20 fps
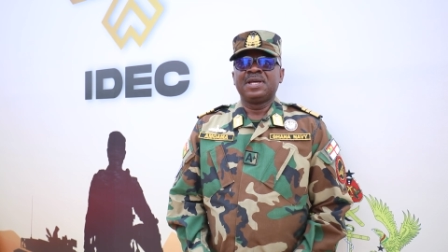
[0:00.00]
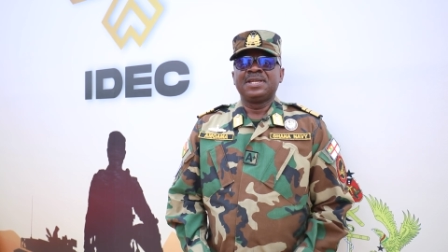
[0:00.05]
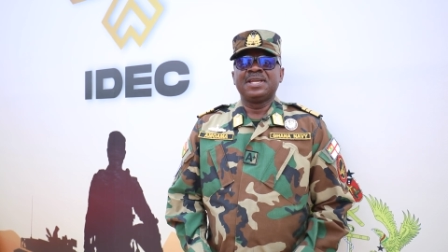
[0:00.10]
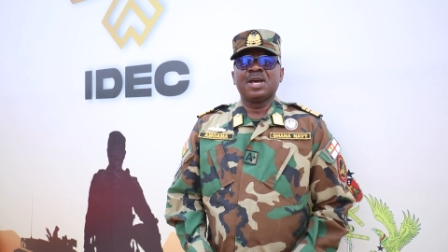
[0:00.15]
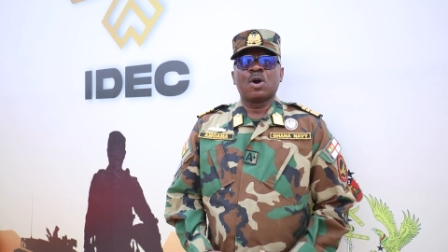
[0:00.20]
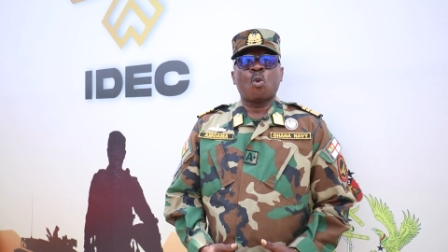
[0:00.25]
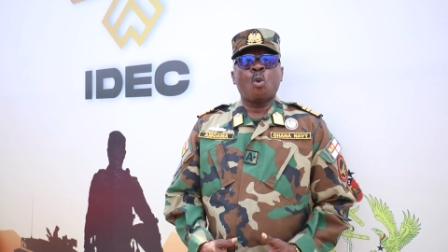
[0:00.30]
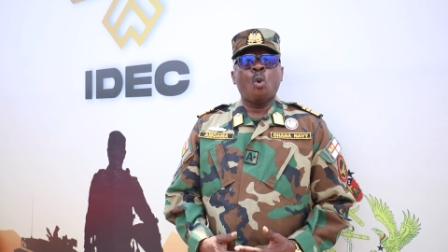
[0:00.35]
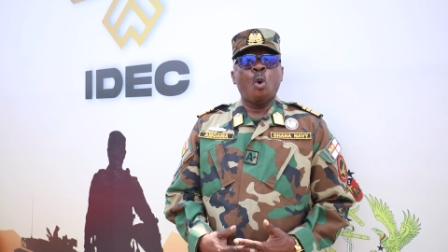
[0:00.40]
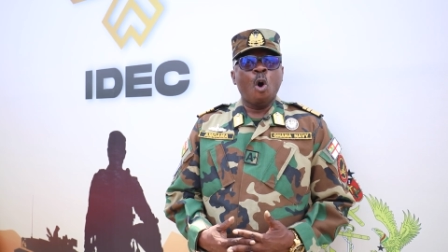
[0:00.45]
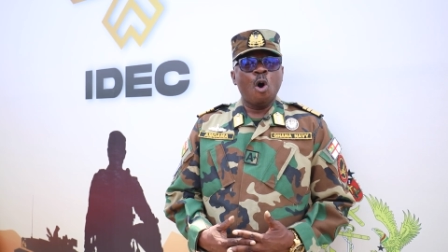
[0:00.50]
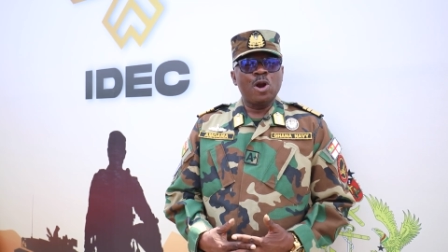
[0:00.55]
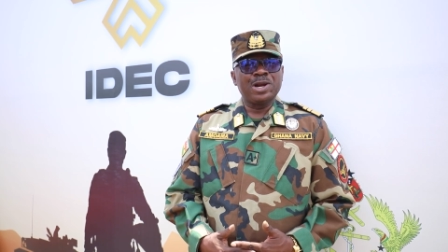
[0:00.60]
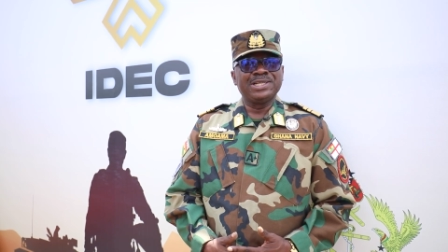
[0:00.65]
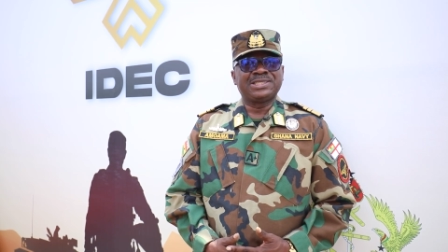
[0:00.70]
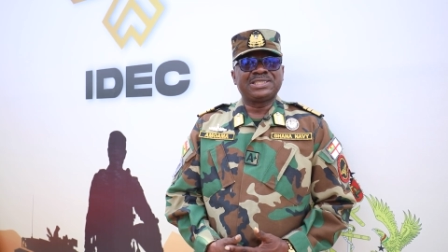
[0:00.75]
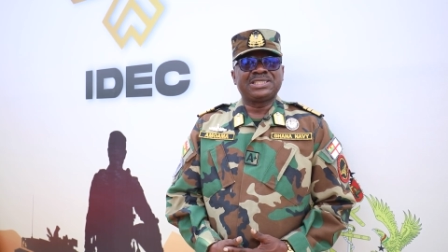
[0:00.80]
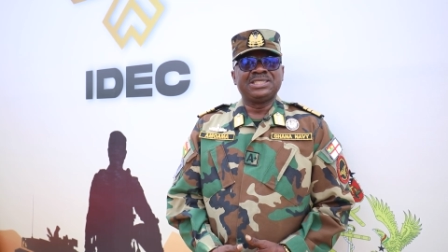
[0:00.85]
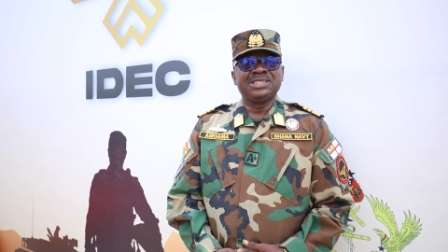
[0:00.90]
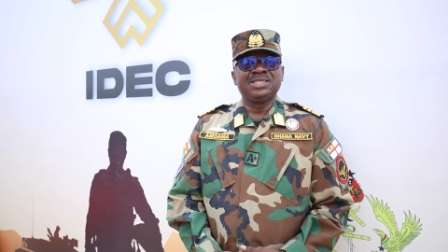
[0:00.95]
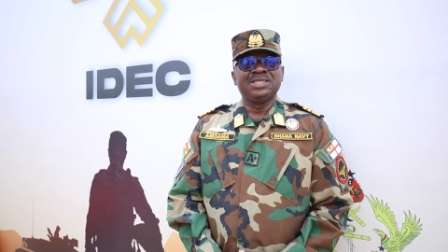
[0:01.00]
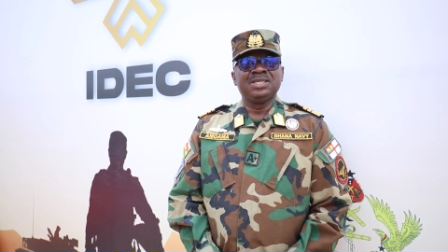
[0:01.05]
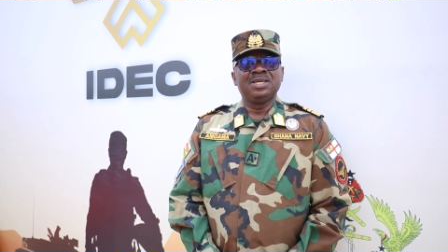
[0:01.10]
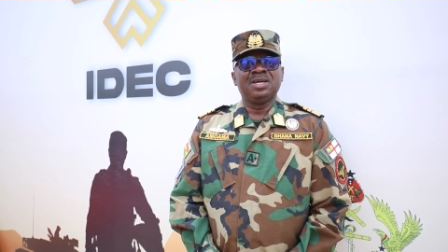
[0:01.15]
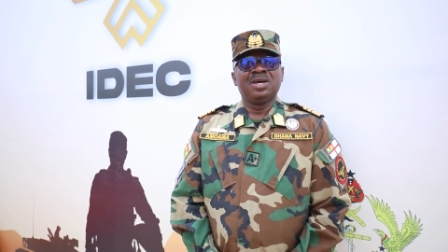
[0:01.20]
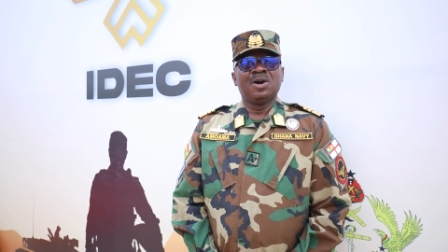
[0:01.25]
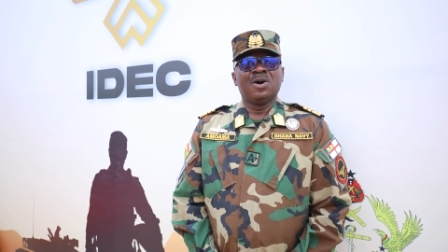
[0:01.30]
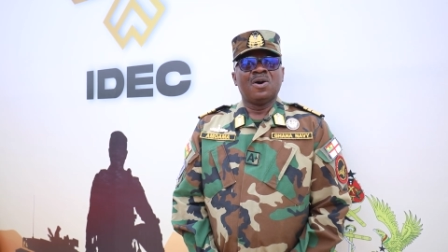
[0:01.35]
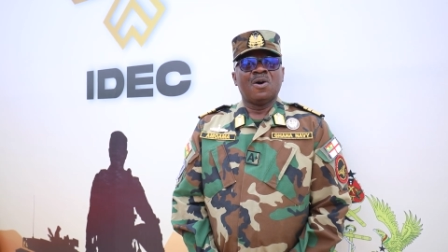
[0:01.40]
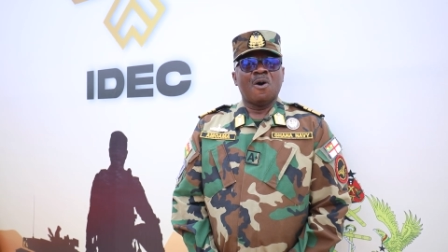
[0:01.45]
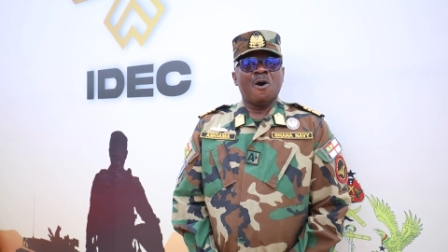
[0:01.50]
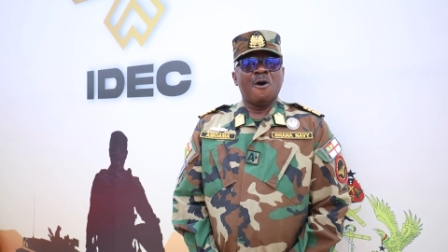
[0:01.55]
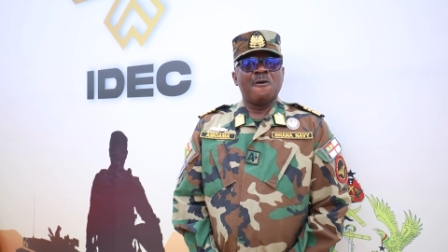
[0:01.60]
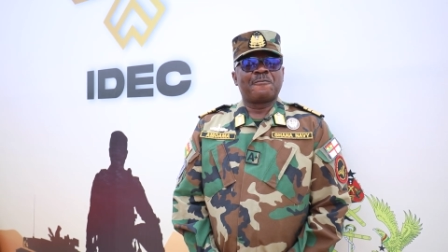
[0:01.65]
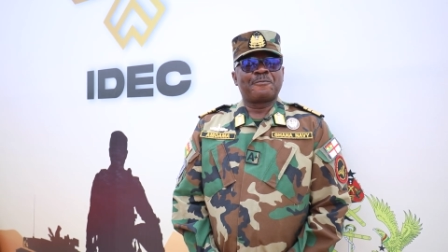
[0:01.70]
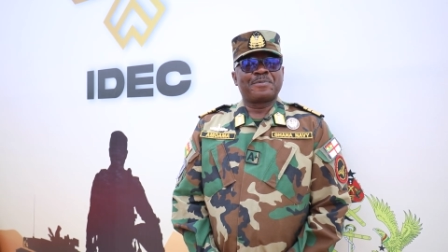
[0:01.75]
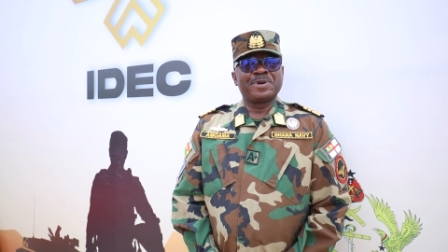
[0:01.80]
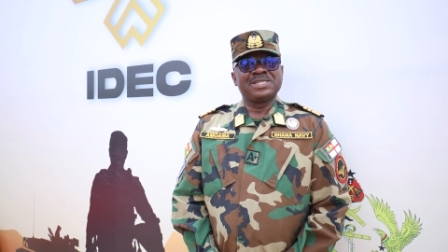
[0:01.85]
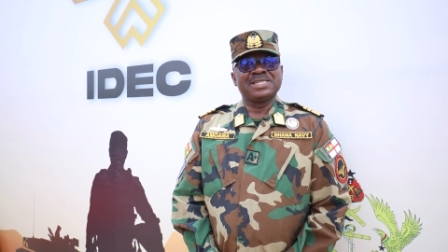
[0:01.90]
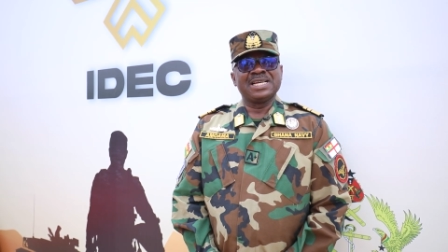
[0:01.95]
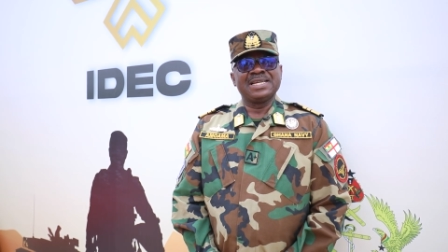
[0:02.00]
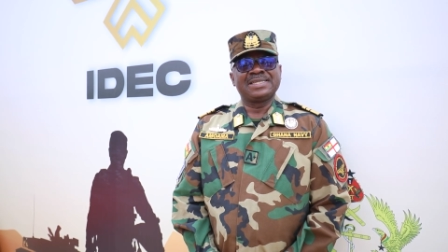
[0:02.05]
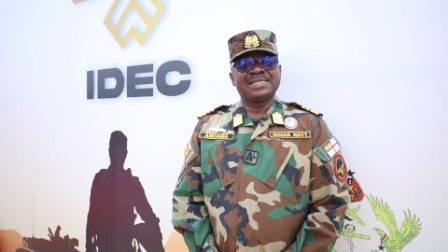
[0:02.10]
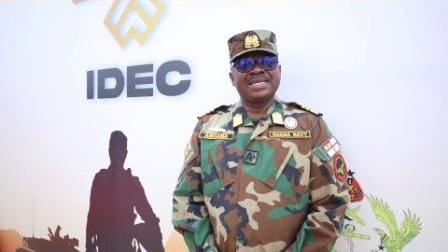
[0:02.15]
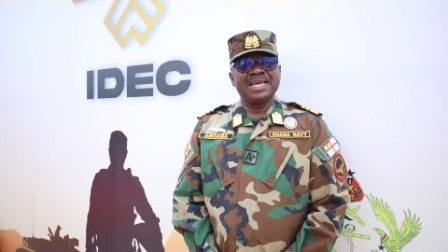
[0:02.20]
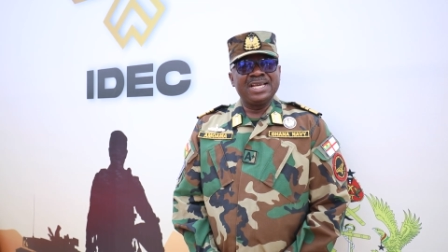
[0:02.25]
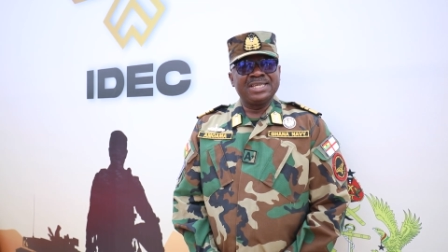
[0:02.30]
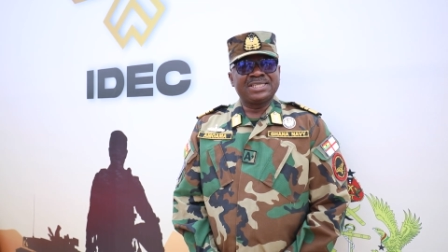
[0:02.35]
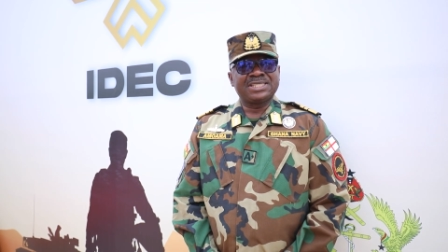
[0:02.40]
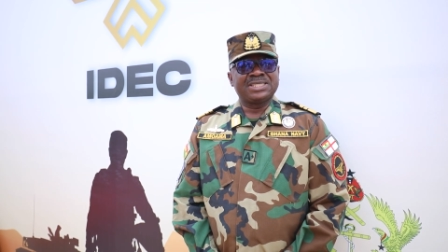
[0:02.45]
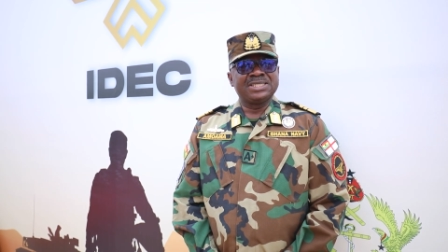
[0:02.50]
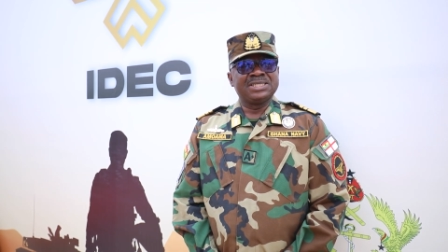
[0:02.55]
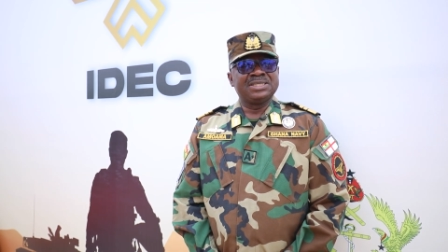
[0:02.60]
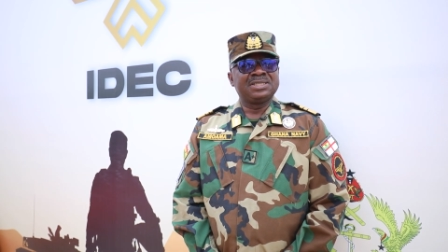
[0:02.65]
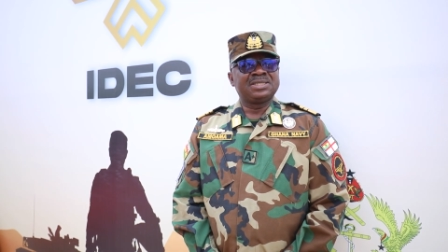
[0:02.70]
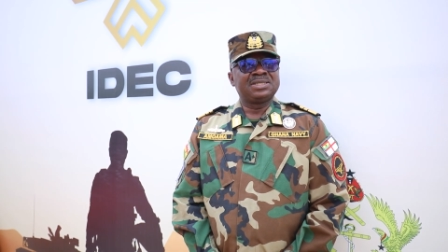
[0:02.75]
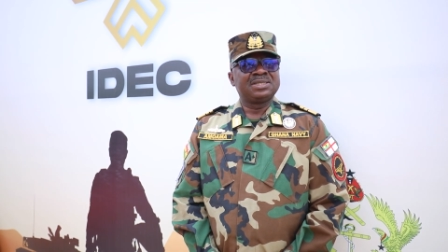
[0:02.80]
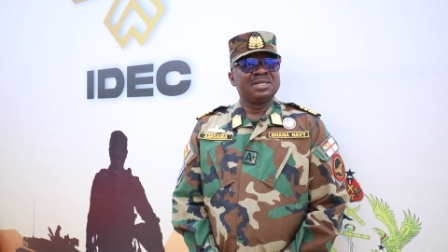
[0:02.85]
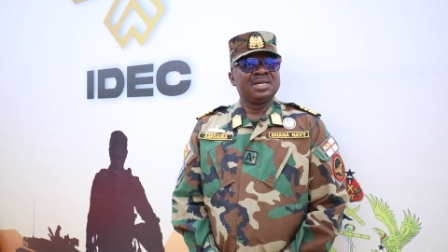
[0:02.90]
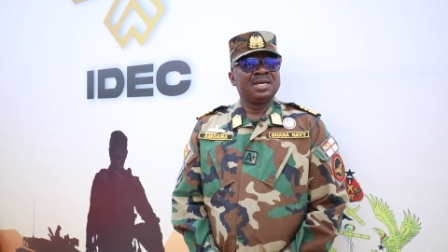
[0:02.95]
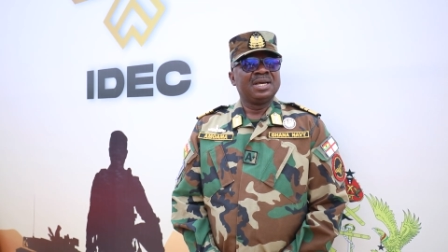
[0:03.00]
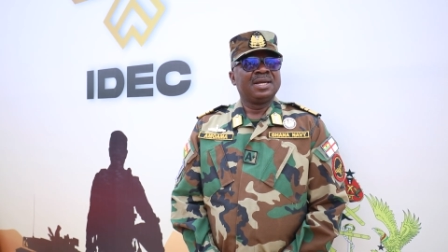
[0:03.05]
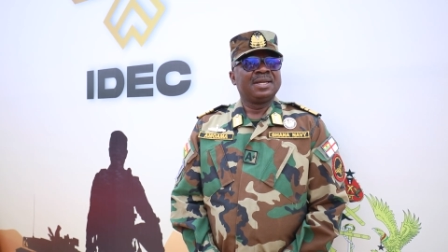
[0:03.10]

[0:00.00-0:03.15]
the quality of presentations,